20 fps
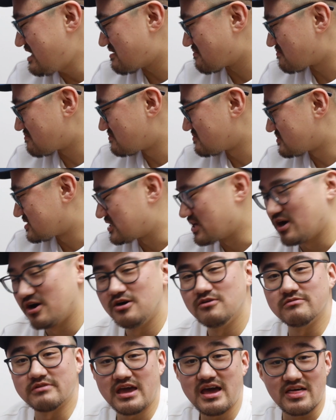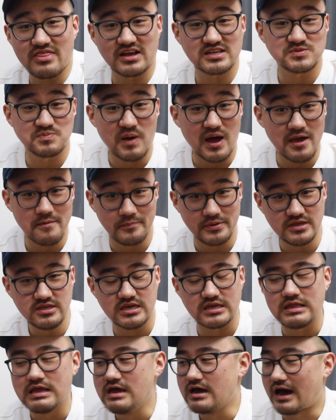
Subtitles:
it. So yeah, that's my opinion.